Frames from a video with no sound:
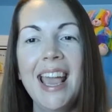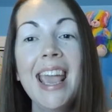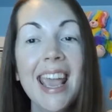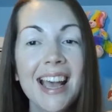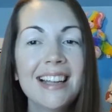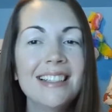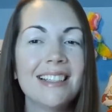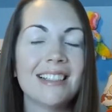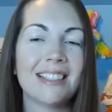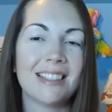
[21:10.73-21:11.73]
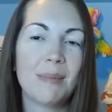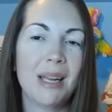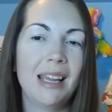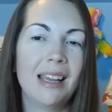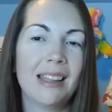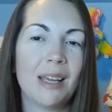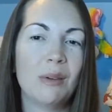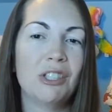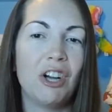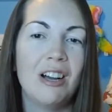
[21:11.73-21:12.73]
And somebody, I think it
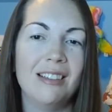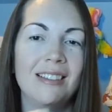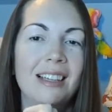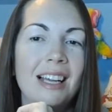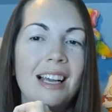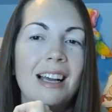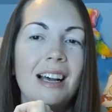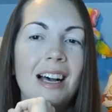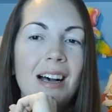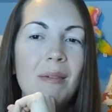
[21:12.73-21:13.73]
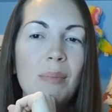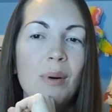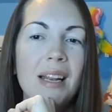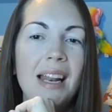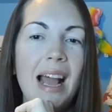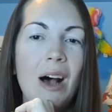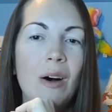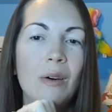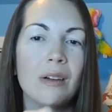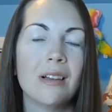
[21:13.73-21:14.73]
was Sean, um, pointed
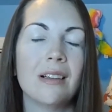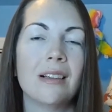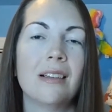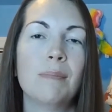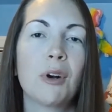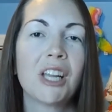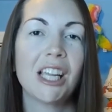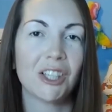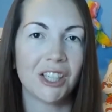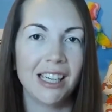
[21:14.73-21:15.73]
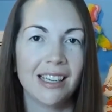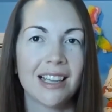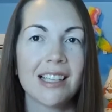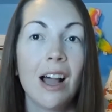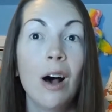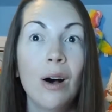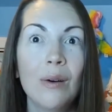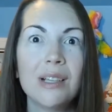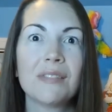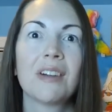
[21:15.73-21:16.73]
out Murky and Lurky, because I
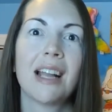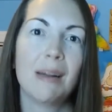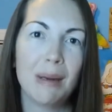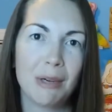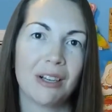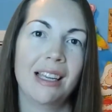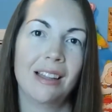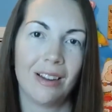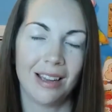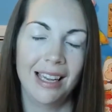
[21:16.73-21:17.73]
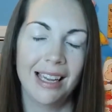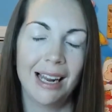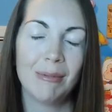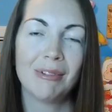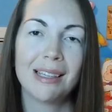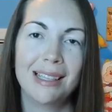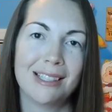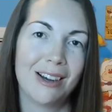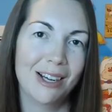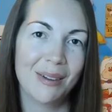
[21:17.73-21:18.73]
always forget about Murky and Lurky, and I'm really
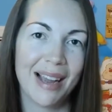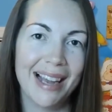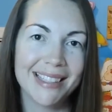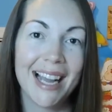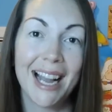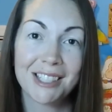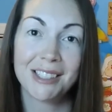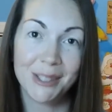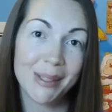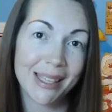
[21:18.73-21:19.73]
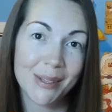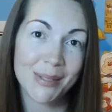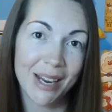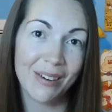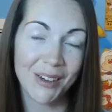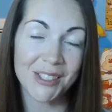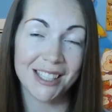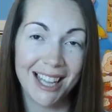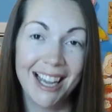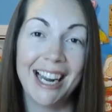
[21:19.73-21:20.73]
sorry, you guys. I actually do like those characters
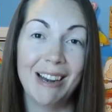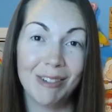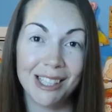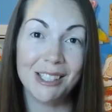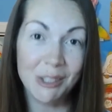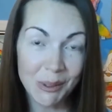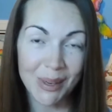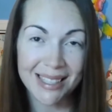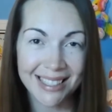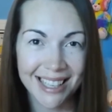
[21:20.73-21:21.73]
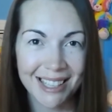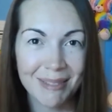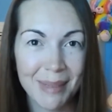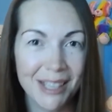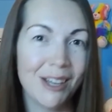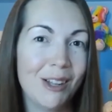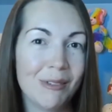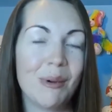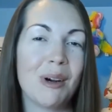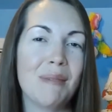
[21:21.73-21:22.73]
a lot, and I really do want to see them in
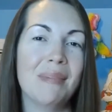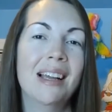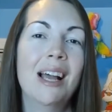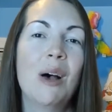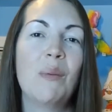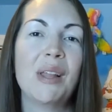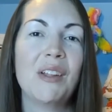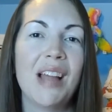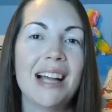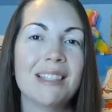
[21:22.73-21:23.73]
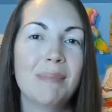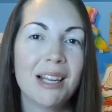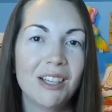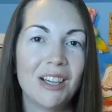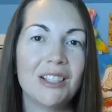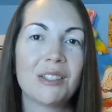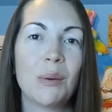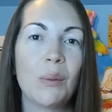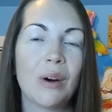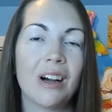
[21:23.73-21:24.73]
doll form, whether that's big dolls
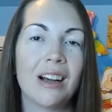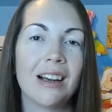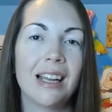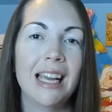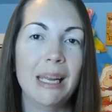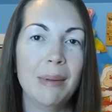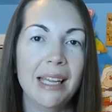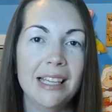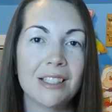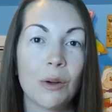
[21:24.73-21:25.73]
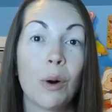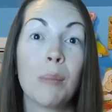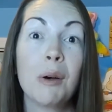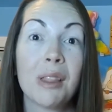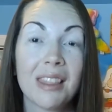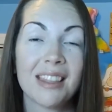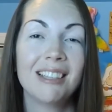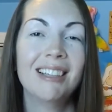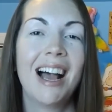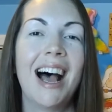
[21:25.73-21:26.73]
or itty bitties or both.
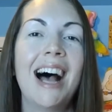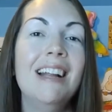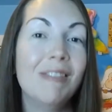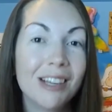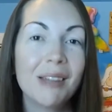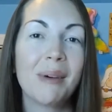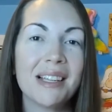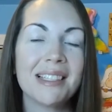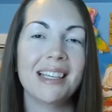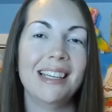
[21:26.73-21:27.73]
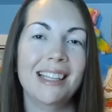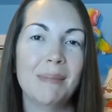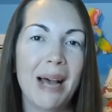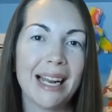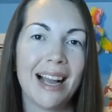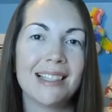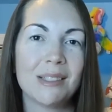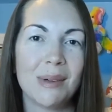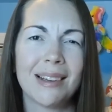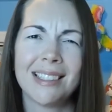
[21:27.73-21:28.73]
I really want to see the bad guys
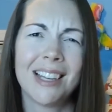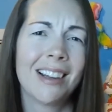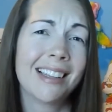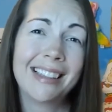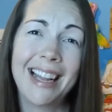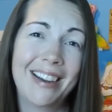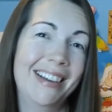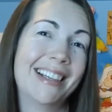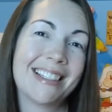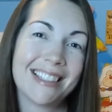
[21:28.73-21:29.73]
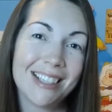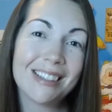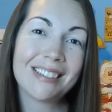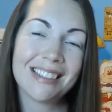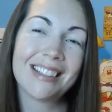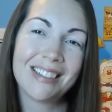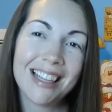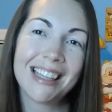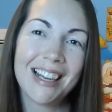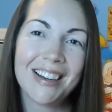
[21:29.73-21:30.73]
as well, because they're hilarious. They're, they're
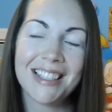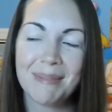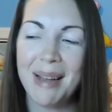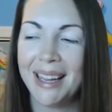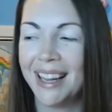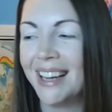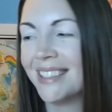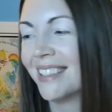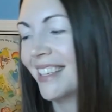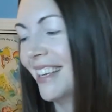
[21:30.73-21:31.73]
hilarious bad guys.